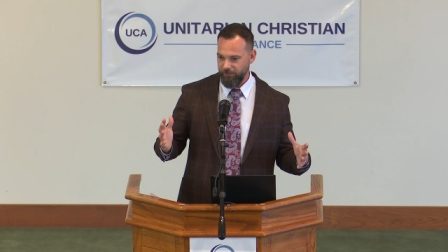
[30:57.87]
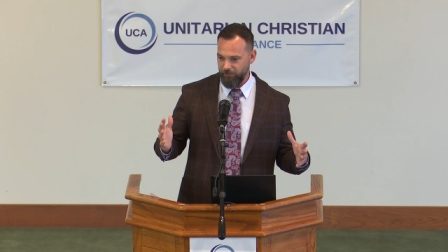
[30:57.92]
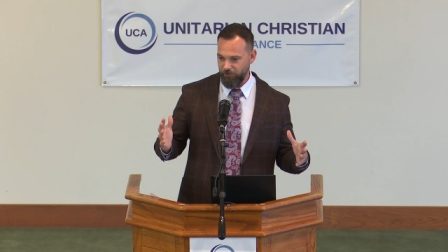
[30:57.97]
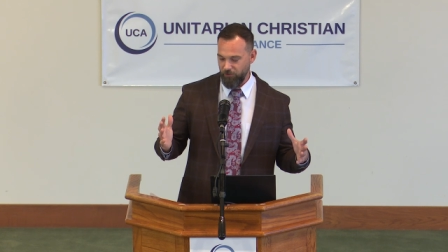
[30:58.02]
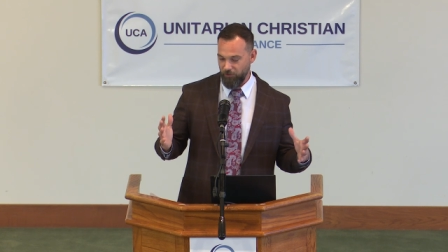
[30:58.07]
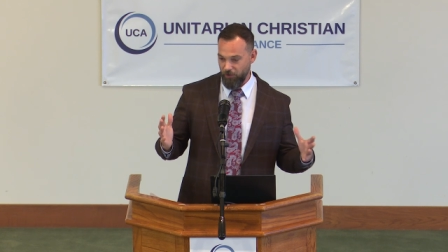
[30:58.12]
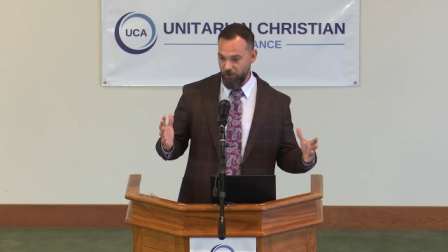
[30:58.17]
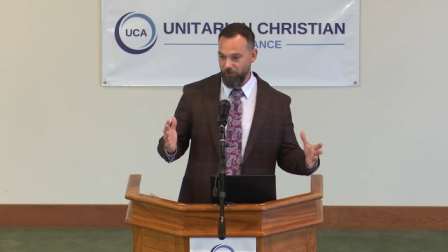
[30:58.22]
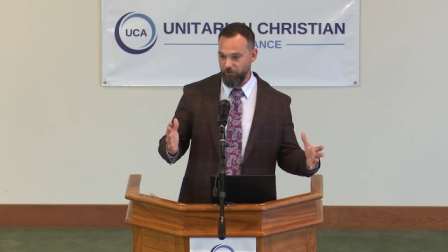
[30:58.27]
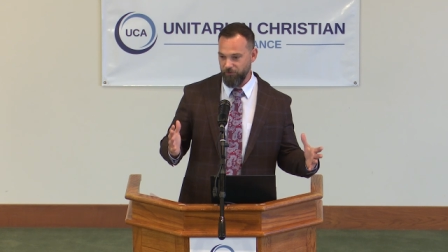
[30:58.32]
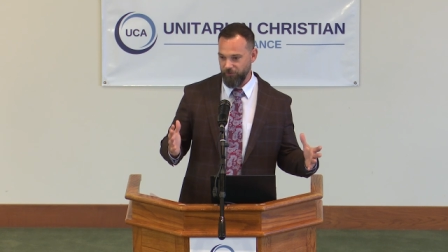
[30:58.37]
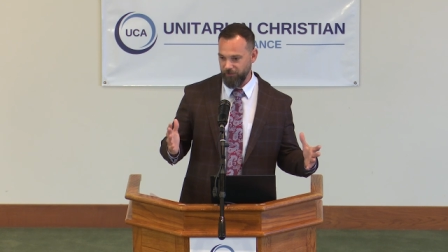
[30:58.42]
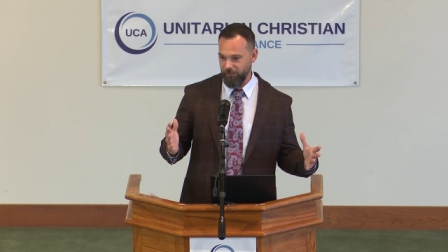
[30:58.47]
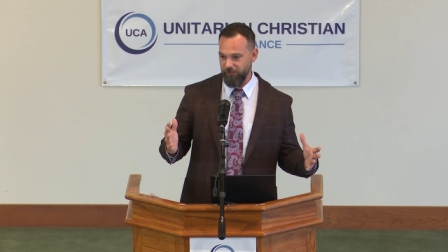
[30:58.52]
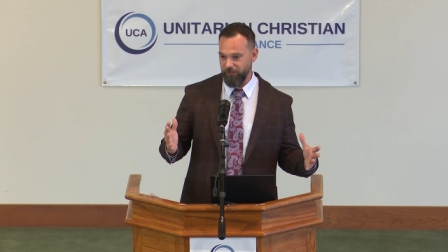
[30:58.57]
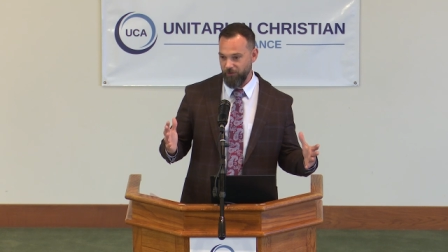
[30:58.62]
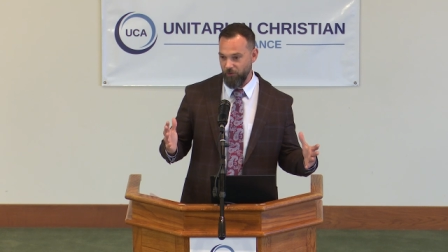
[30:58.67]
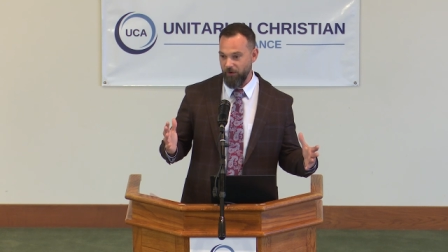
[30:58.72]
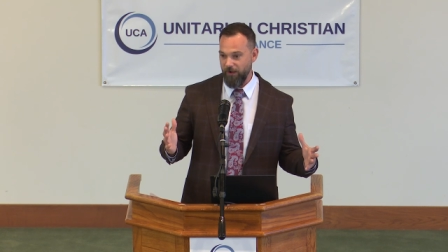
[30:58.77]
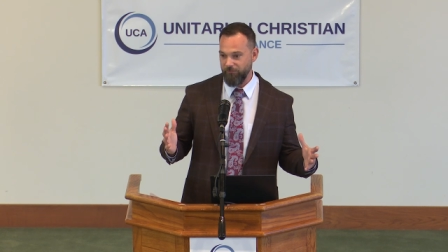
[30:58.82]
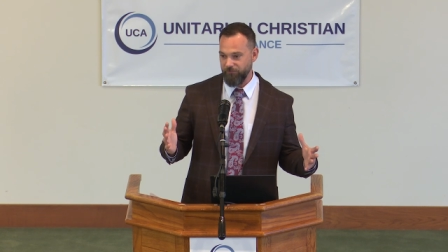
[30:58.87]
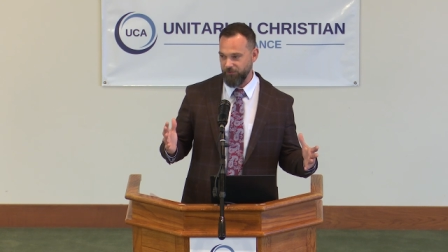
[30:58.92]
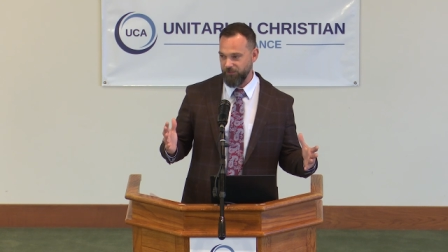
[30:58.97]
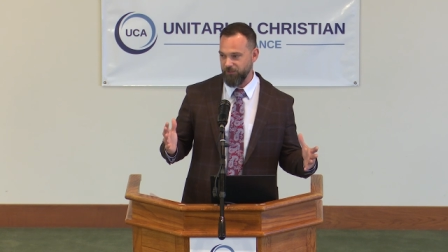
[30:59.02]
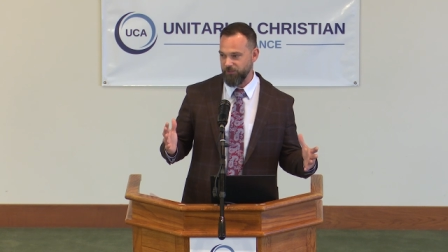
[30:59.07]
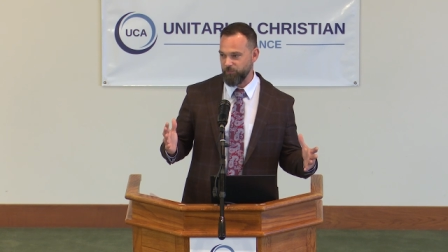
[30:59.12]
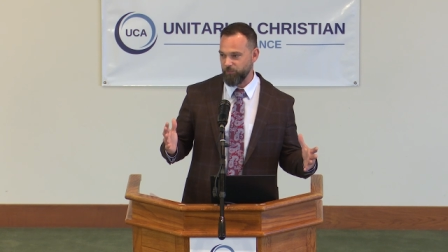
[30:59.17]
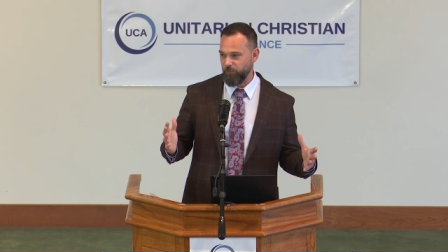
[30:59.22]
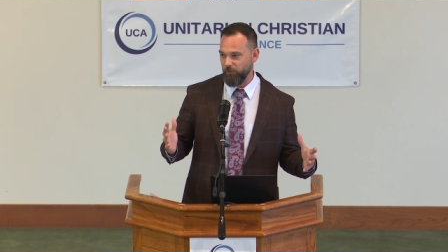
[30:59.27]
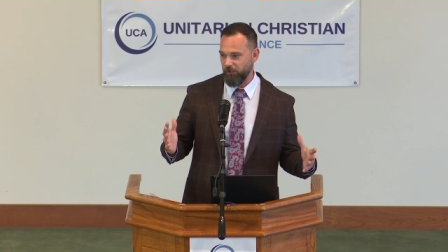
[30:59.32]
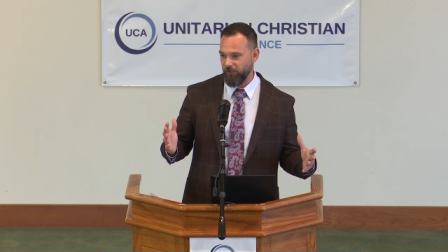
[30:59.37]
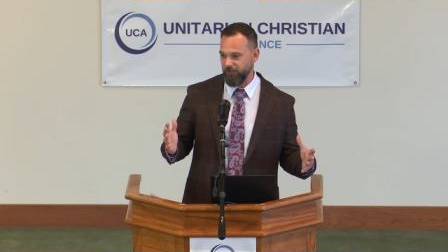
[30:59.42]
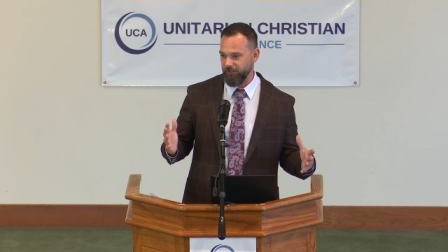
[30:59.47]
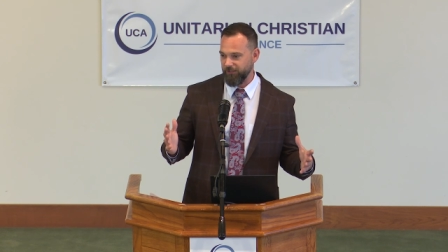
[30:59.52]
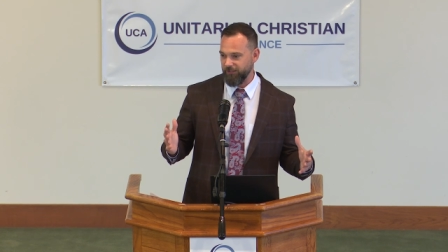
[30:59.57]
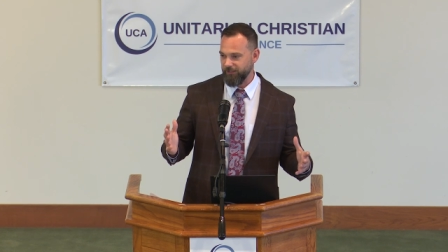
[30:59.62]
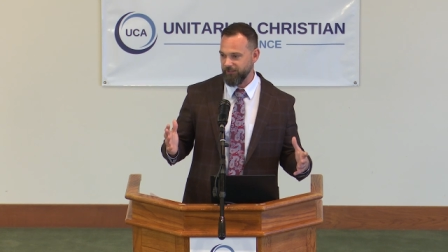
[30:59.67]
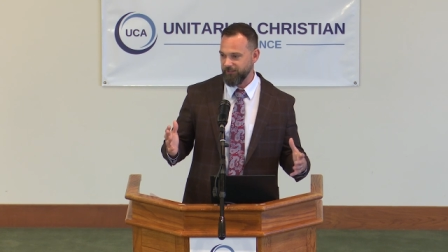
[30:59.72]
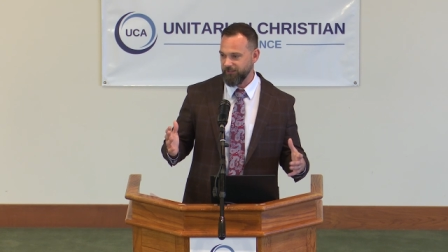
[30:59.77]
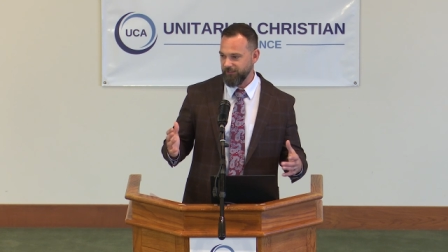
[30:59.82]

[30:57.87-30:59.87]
you know they're going to go after this book.